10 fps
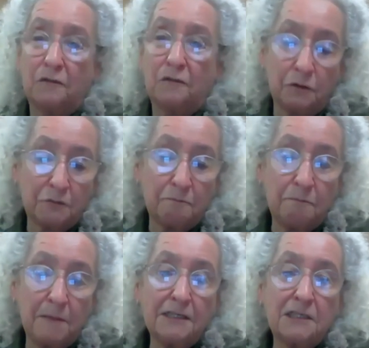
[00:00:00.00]
for us, which
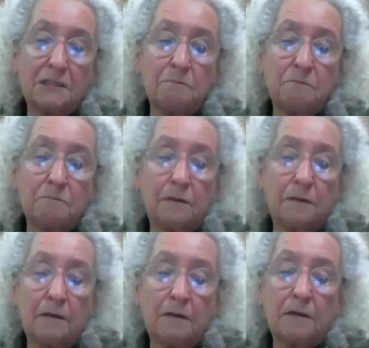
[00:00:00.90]
makes
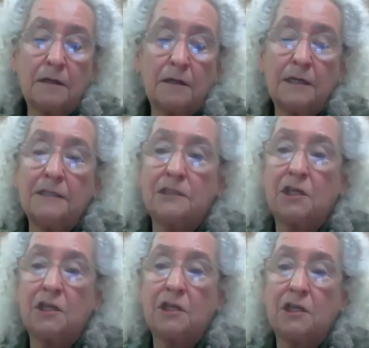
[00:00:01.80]
it
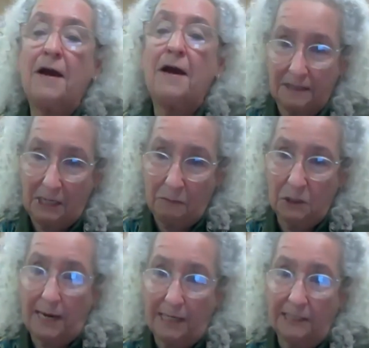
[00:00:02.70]
so evident
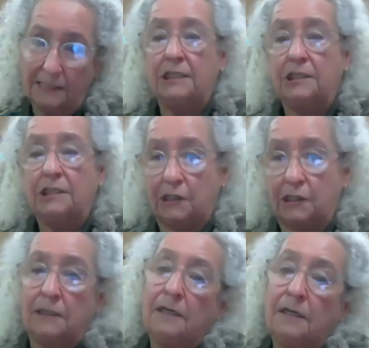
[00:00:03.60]
that he was paying
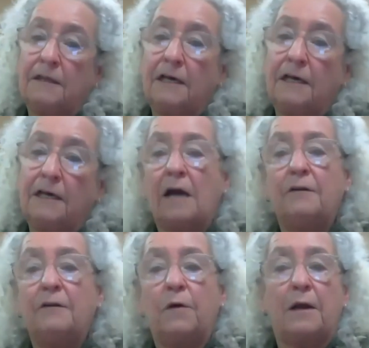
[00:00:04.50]
attention. That's
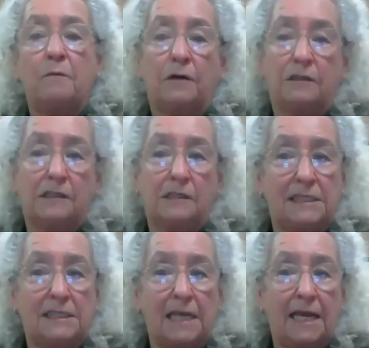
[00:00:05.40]
kind of what I wanted to
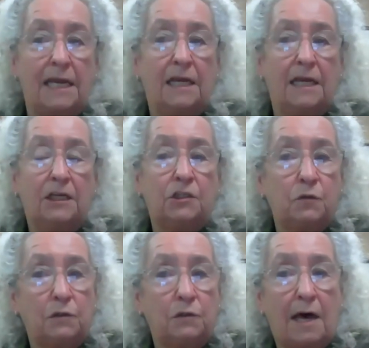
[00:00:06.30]
say.
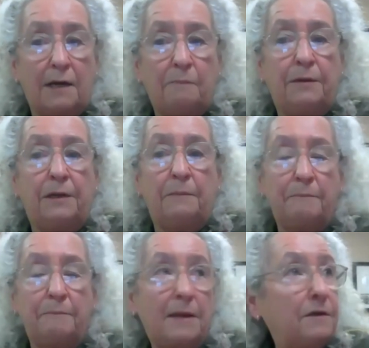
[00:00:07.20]
To a lot of
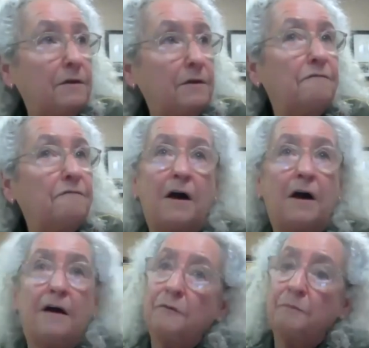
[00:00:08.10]
people, maybe your
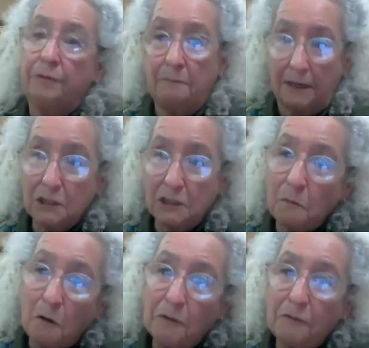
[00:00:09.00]
father played
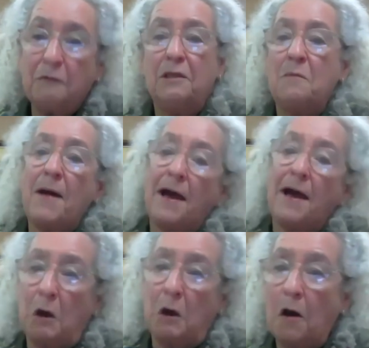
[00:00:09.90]
baseball with you in the
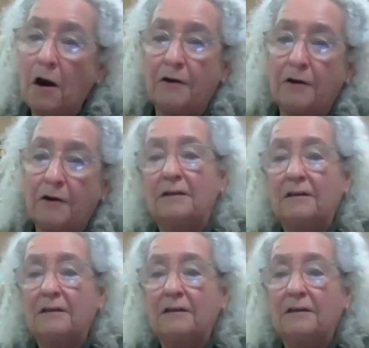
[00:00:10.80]
backyard or